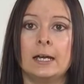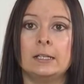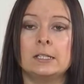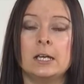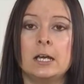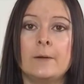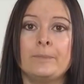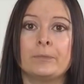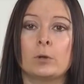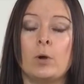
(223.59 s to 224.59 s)
and
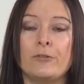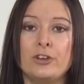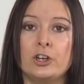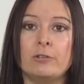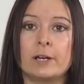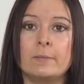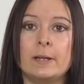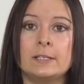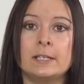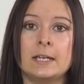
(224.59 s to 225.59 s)
what Fiona
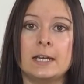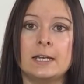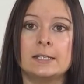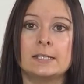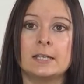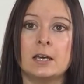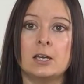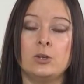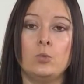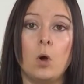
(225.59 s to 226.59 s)
recommended is
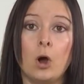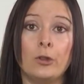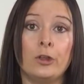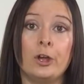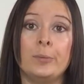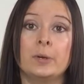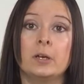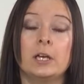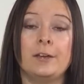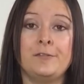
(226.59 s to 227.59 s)
that you warn them,
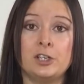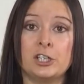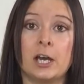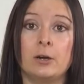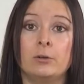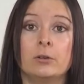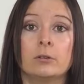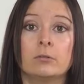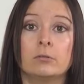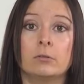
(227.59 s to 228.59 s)
if you shout
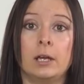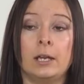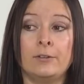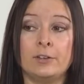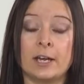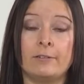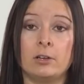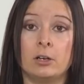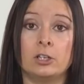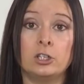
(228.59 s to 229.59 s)
and if you
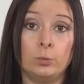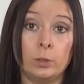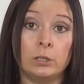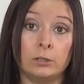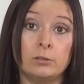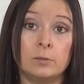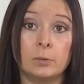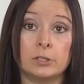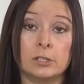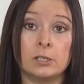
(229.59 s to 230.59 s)
carry on, you will lose a
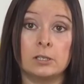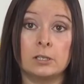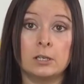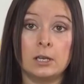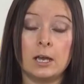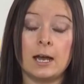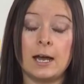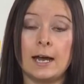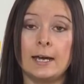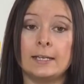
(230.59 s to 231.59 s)
button.
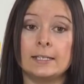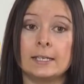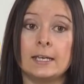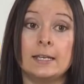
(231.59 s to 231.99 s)
And